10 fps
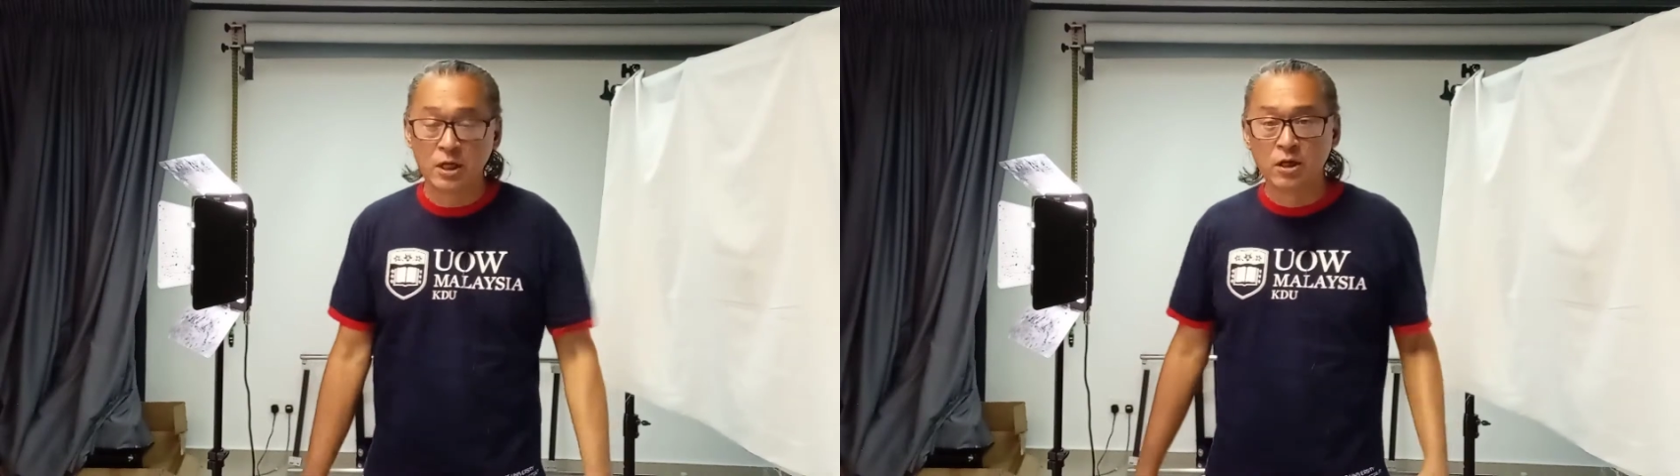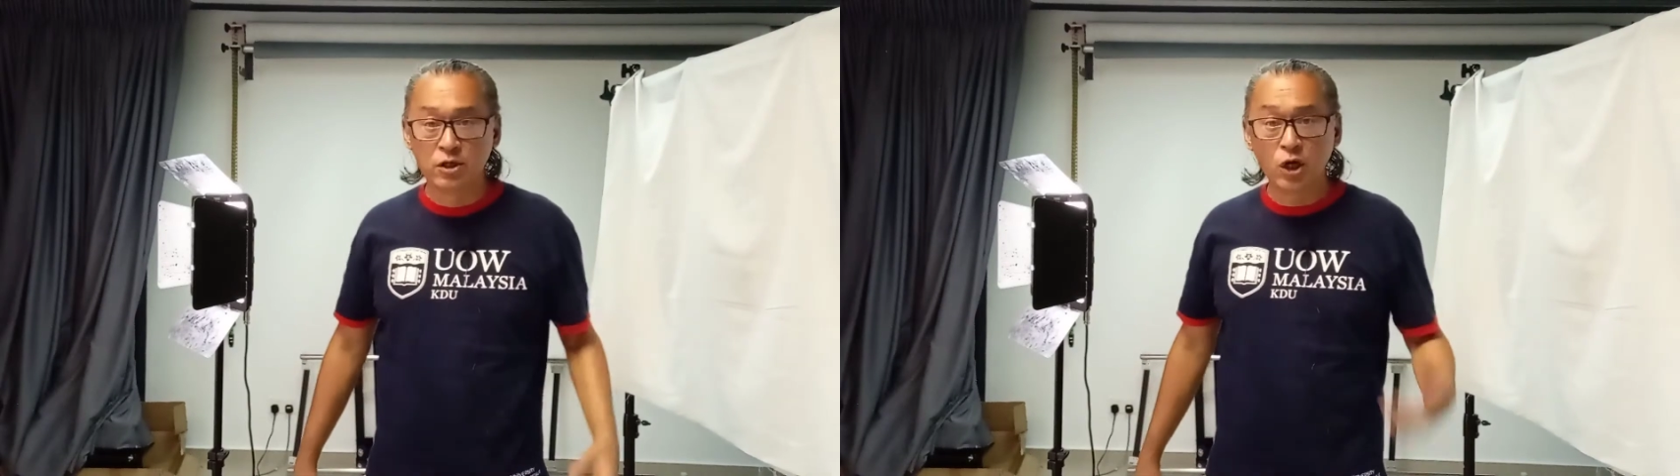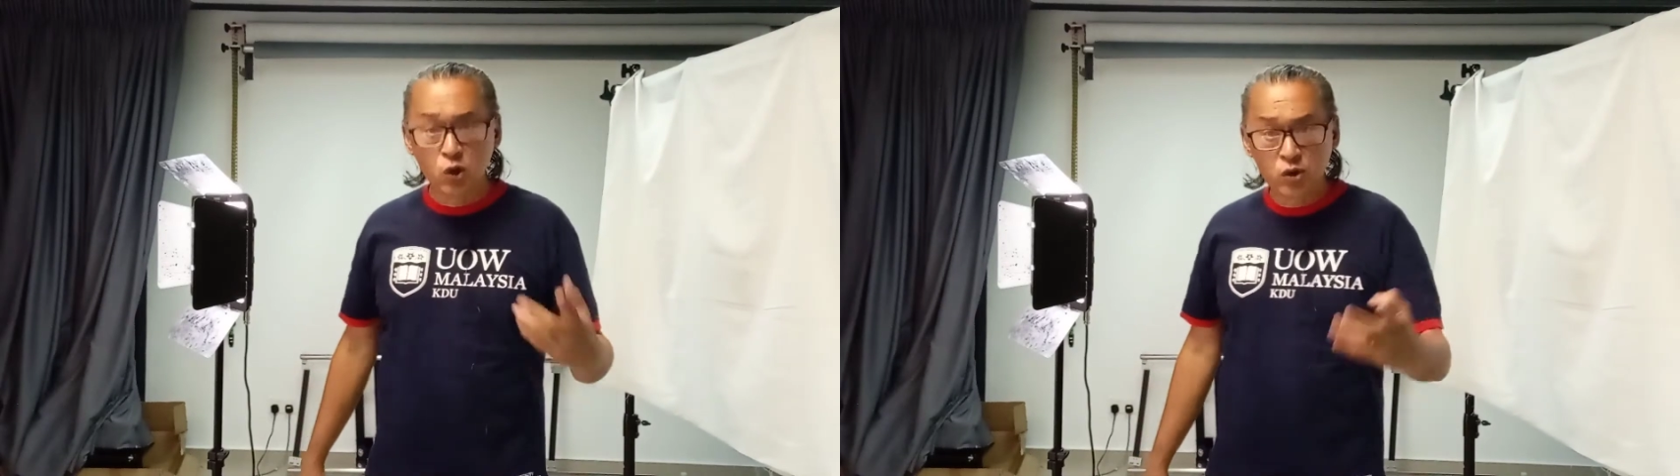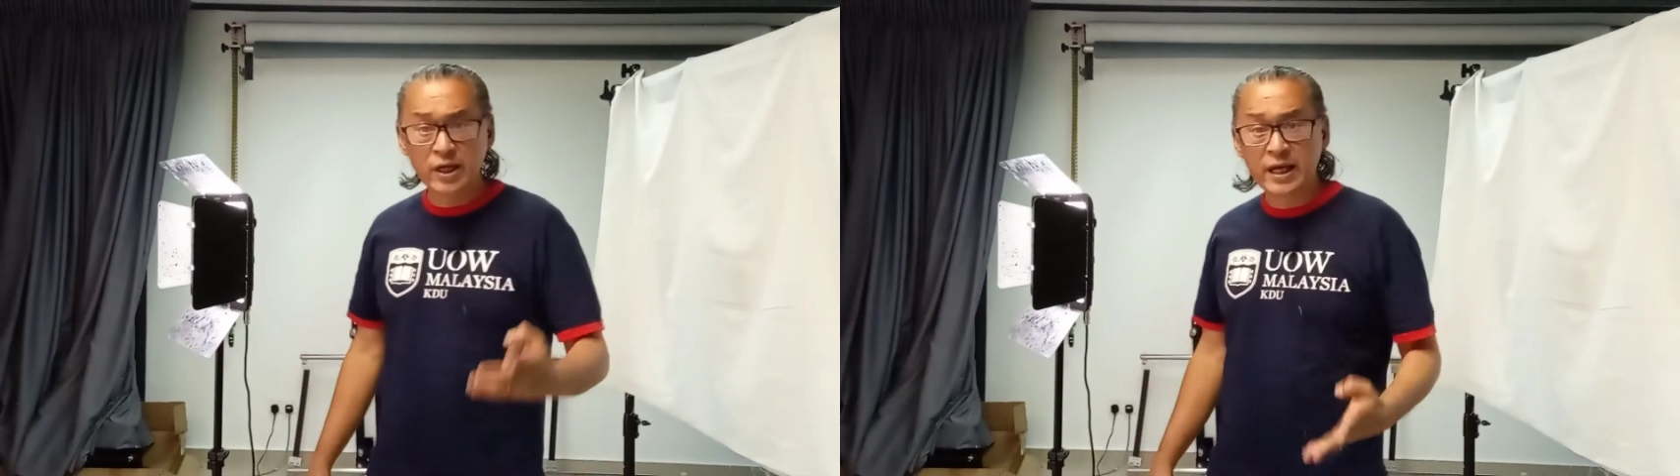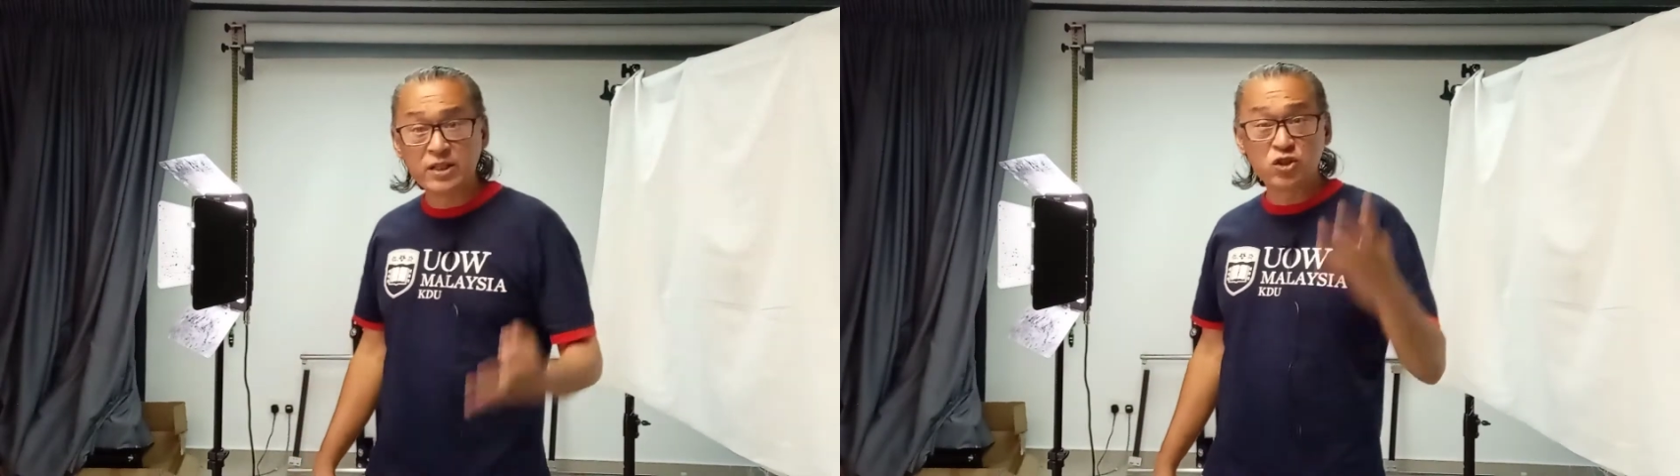You're
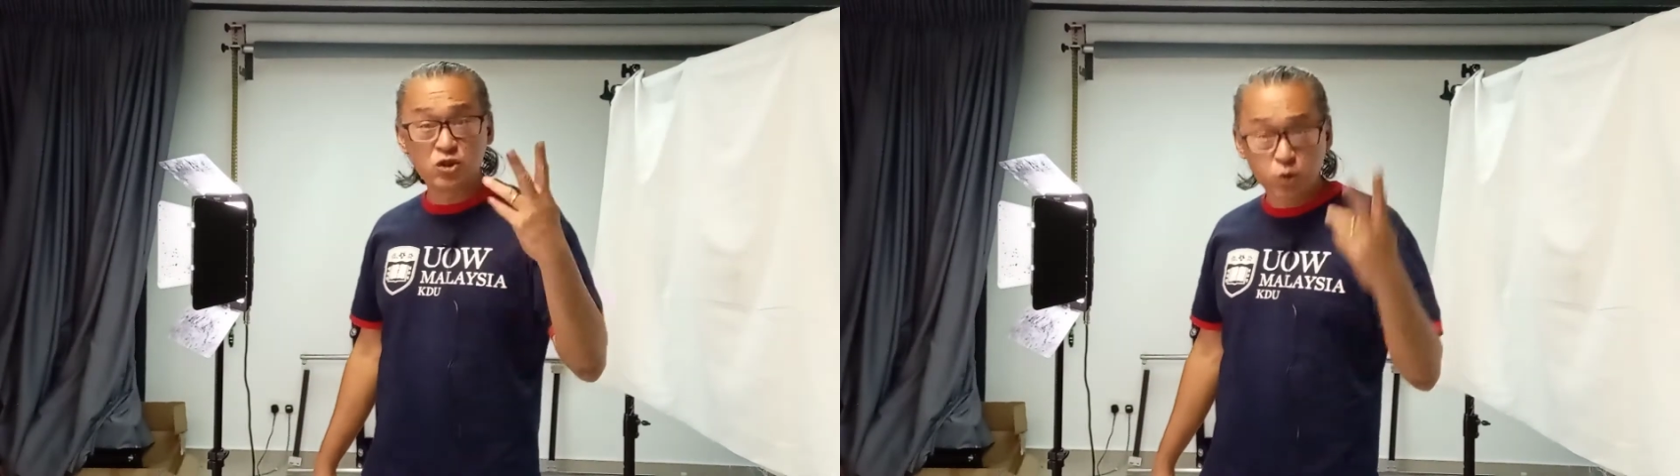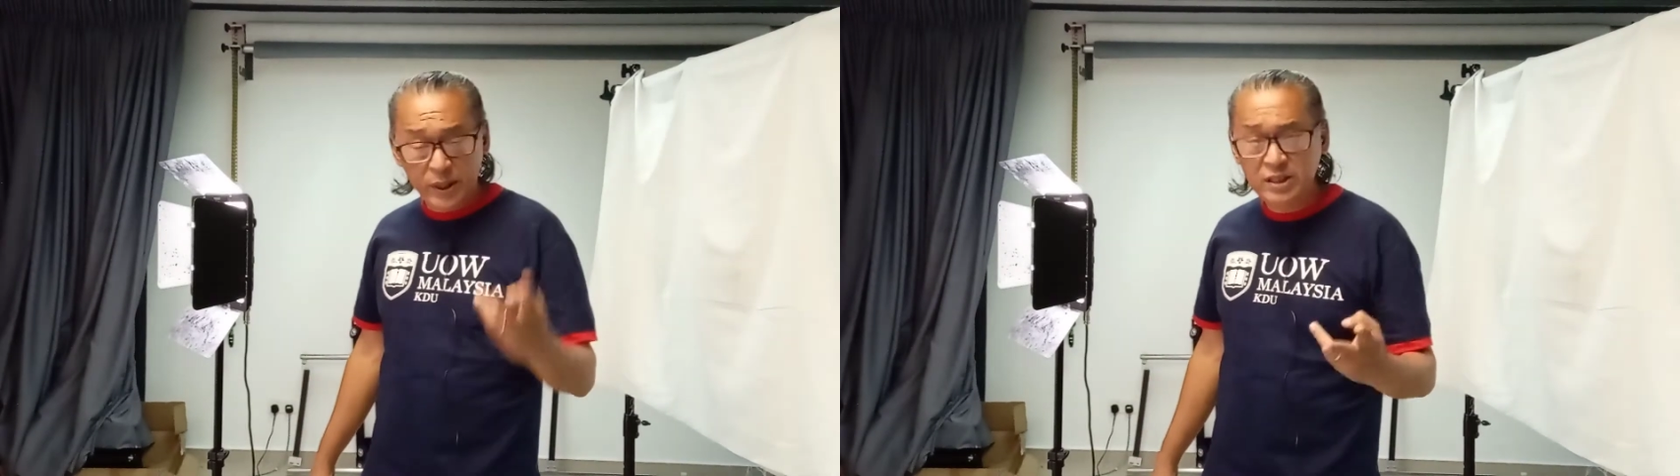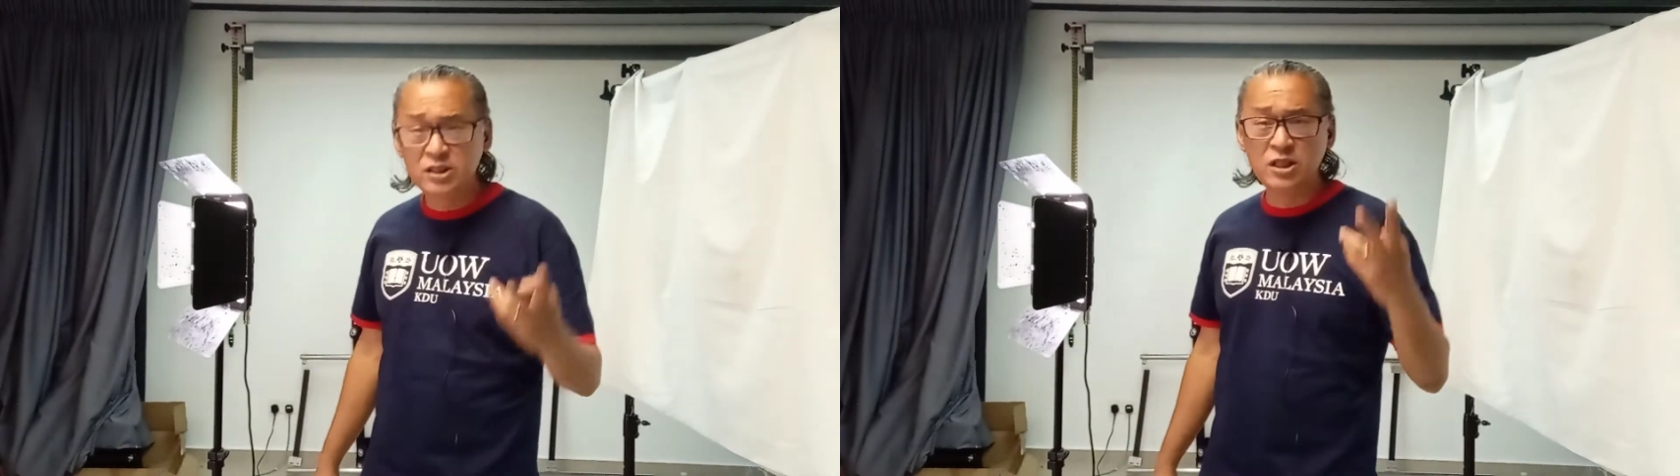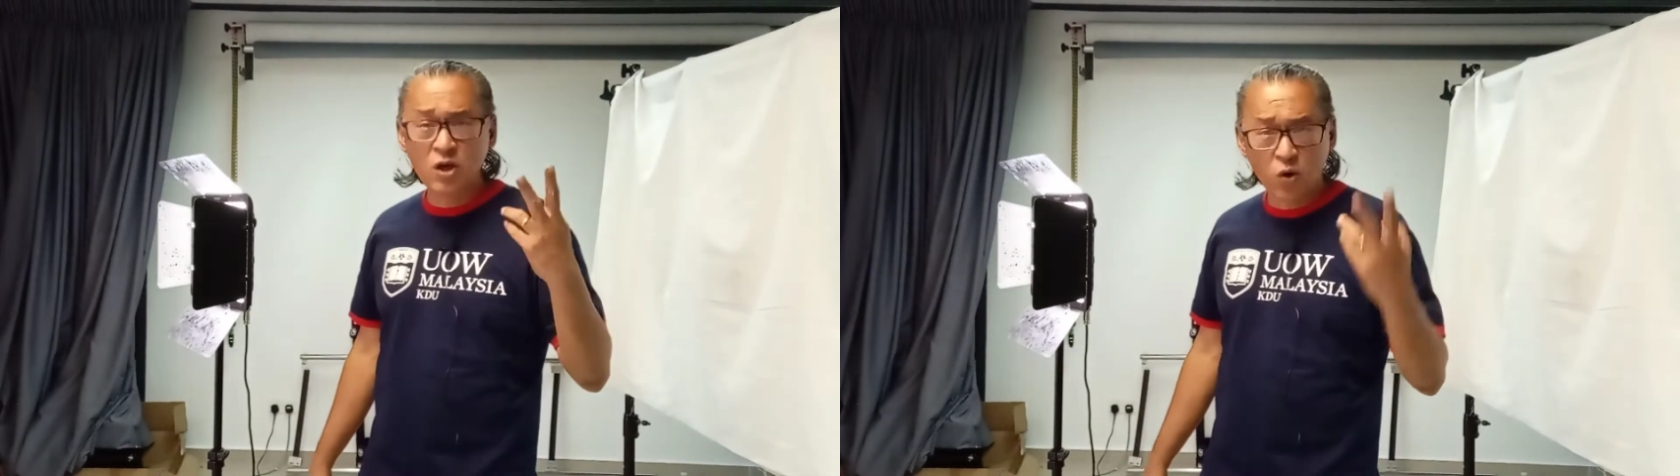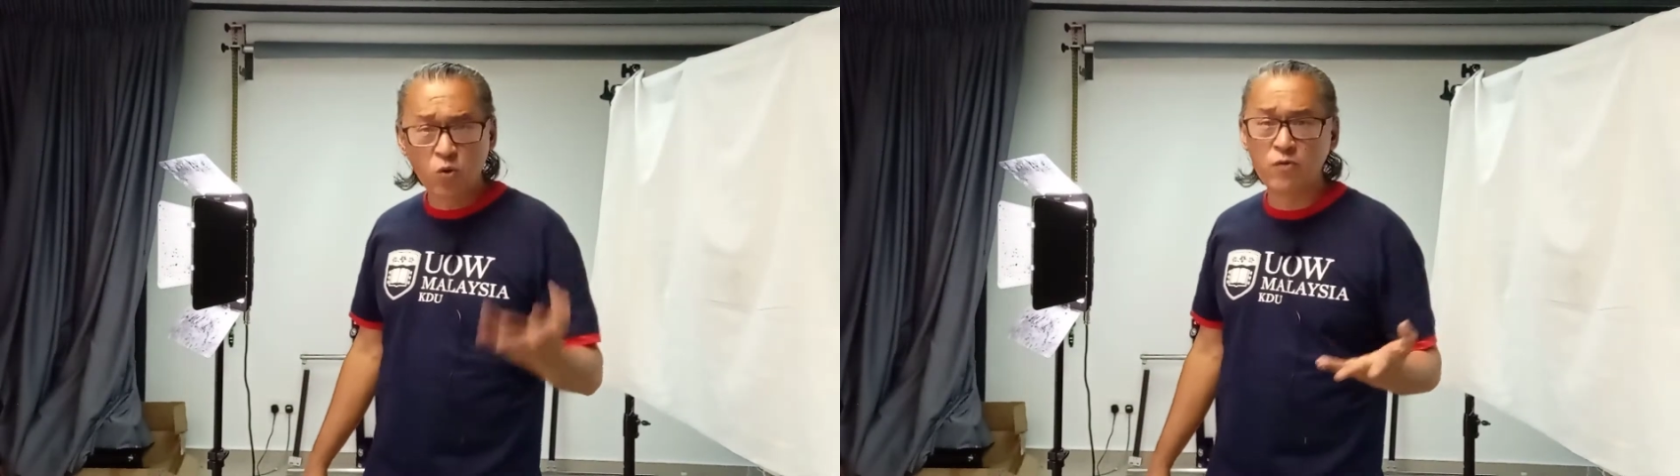looking at 20
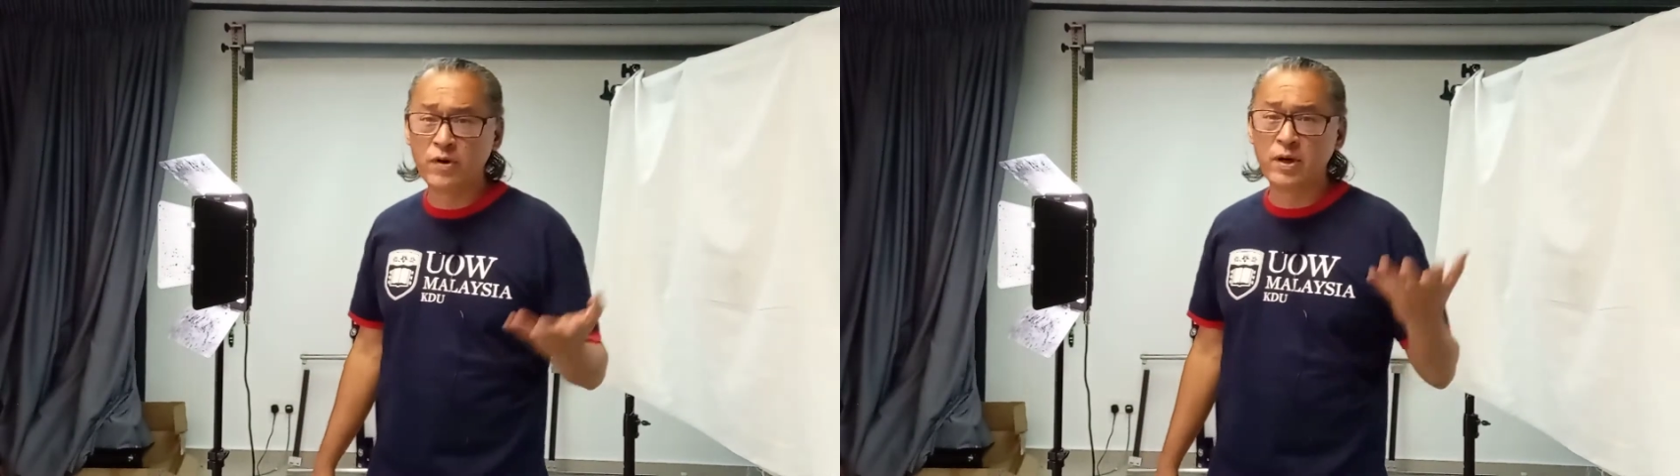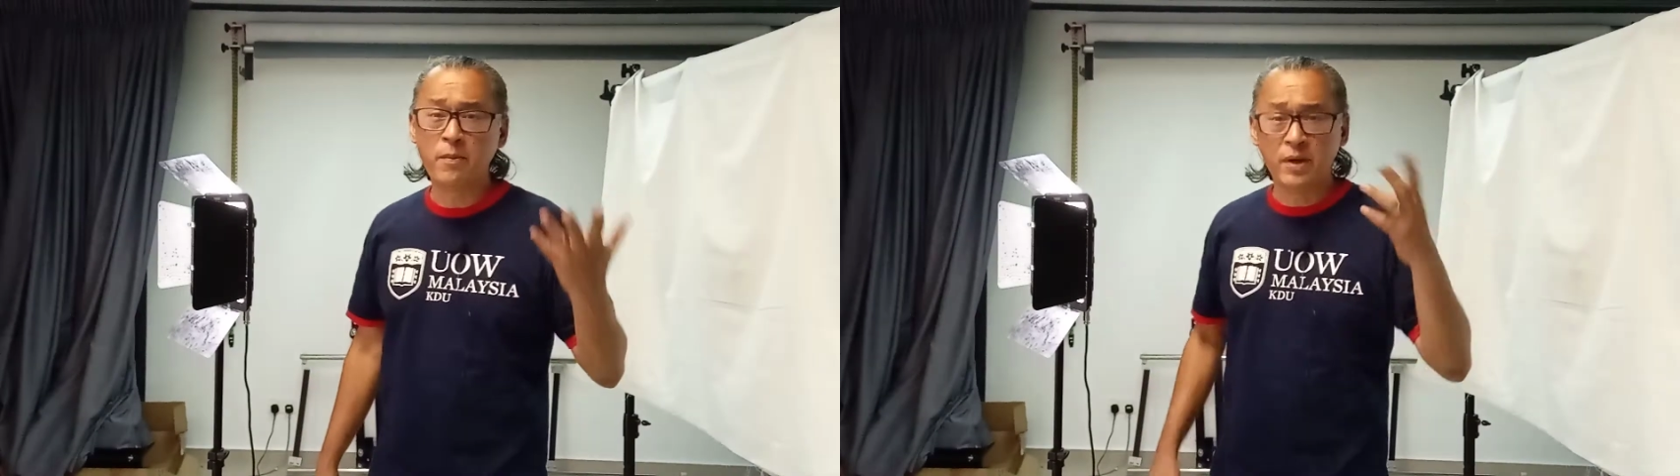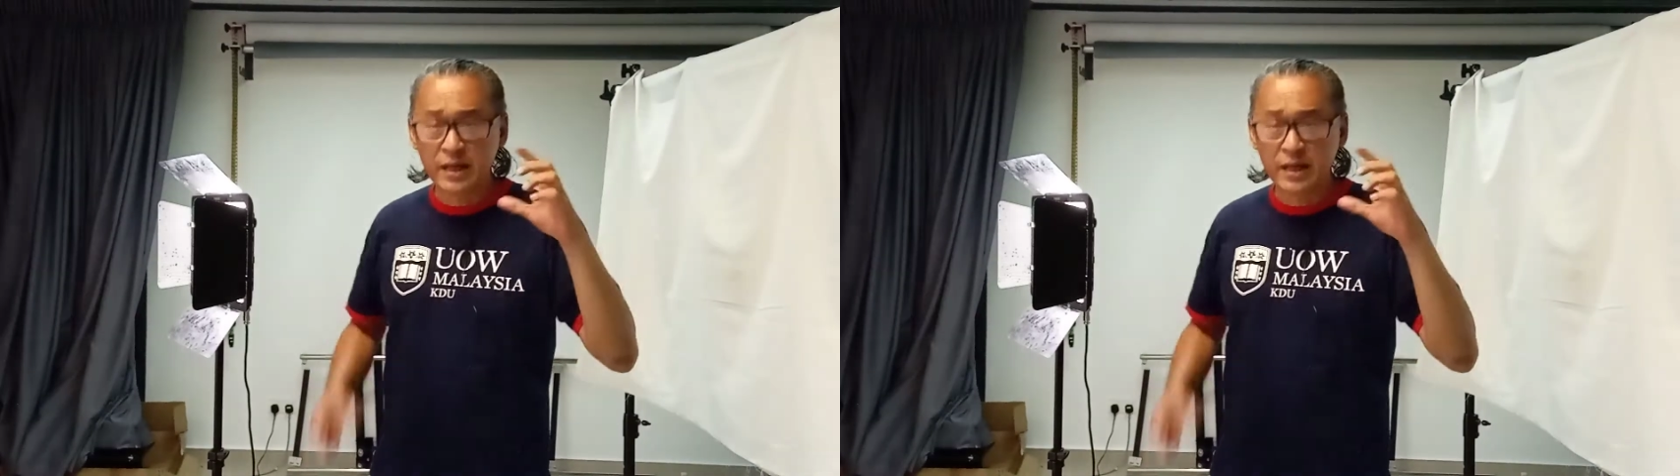over